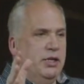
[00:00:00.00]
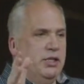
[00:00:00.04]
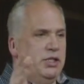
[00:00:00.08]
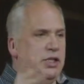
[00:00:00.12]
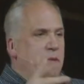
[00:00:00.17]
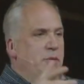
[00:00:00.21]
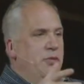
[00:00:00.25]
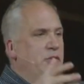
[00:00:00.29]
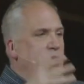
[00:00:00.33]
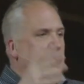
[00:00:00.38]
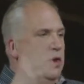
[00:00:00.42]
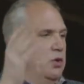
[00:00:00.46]

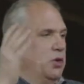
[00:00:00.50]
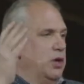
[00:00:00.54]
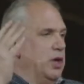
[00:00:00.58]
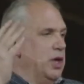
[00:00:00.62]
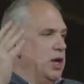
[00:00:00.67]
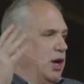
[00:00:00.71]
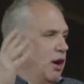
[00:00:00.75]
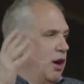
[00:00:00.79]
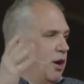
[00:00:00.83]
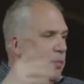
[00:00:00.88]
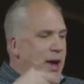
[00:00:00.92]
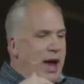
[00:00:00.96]
Some of you
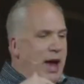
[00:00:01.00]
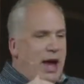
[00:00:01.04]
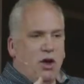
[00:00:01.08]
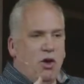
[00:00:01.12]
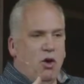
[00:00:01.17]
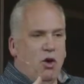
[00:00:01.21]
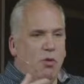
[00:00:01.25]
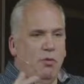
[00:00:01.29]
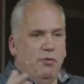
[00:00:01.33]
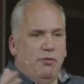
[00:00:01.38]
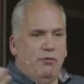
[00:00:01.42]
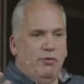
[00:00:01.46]
are
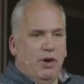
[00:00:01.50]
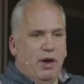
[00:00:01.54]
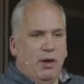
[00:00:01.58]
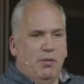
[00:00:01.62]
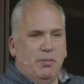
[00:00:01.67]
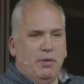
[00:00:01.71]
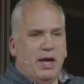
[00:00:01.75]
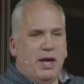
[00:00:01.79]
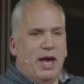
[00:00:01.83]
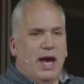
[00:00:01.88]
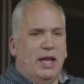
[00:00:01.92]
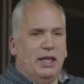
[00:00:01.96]
back home
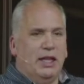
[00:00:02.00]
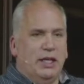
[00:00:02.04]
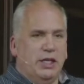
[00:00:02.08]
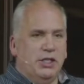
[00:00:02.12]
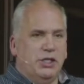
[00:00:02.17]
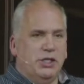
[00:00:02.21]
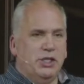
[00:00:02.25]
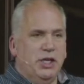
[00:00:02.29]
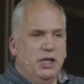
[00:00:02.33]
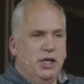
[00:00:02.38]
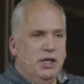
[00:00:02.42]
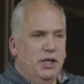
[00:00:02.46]
from
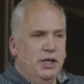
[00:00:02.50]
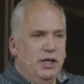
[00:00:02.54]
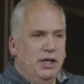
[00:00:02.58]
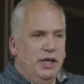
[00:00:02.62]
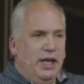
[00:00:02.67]
college,